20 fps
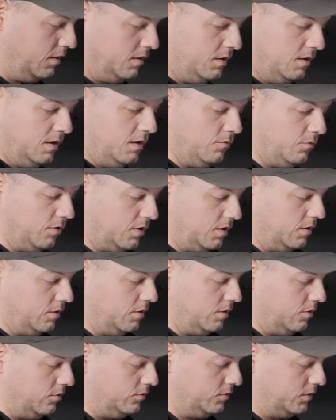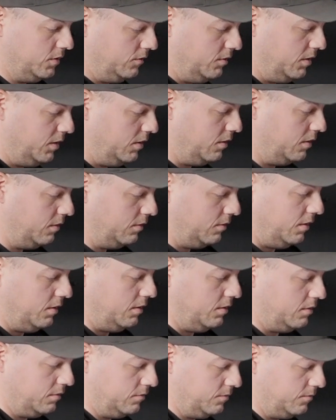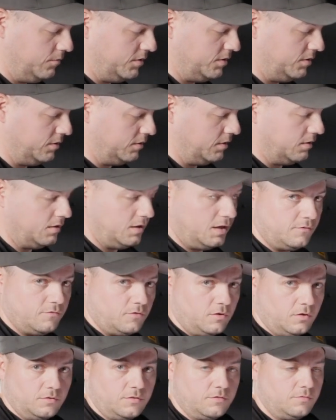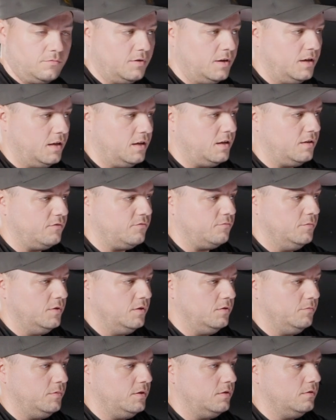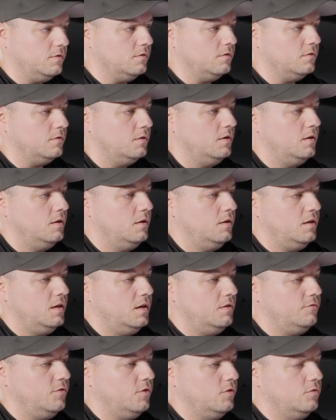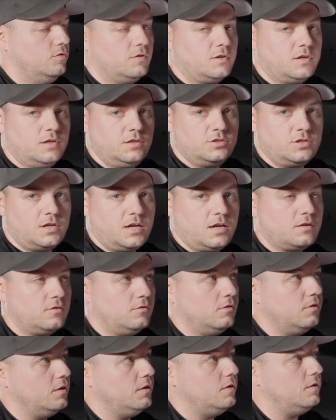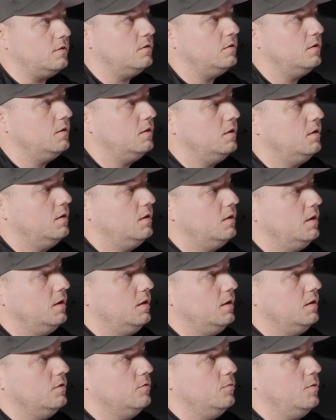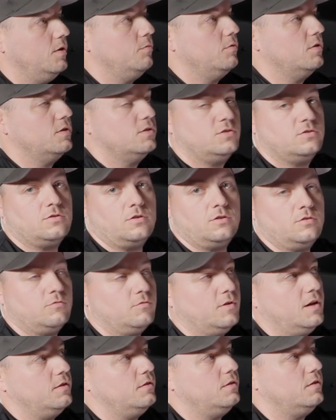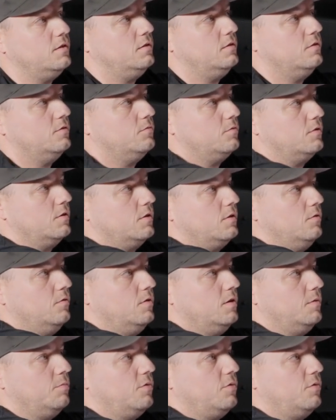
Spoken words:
And we're going to go to the other end, which is going to have our 3.5mm headphone looking jack on it. And the way we're going to start to route this is we're going to go up